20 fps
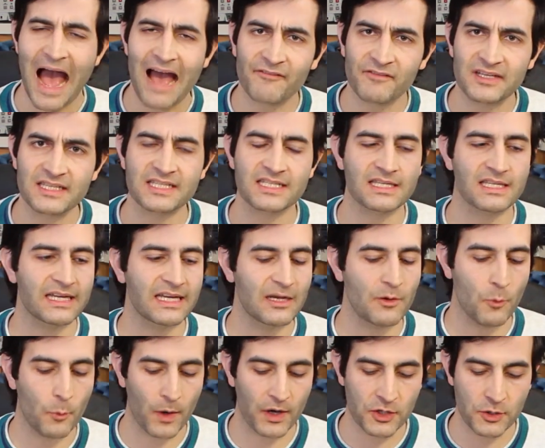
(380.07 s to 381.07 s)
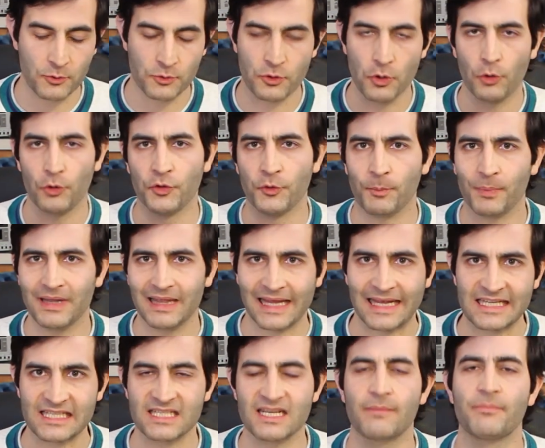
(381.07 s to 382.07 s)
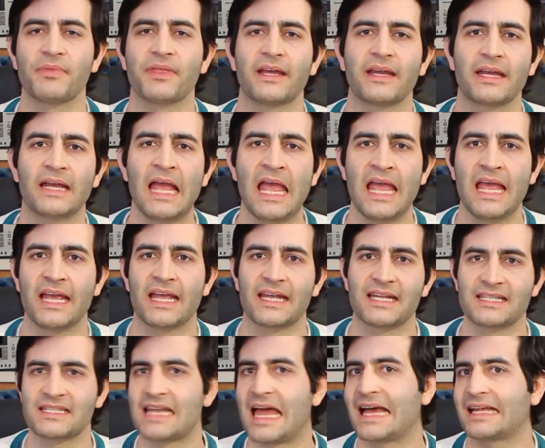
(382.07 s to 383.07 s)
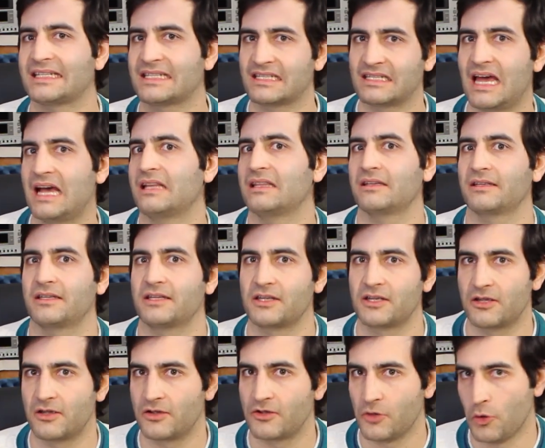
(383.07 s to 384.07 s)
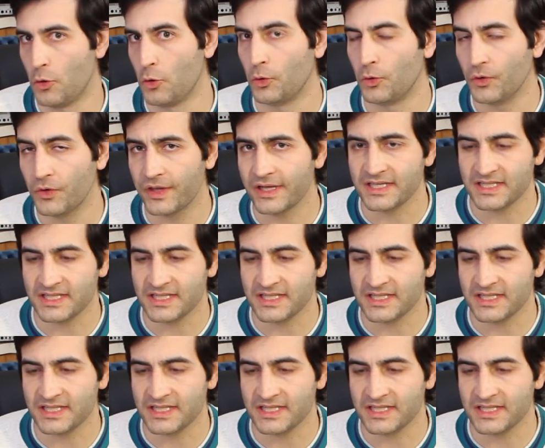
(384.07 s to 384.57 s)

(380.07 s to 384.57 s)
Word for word: Obviously, when you gold plate something, it's not solid gold.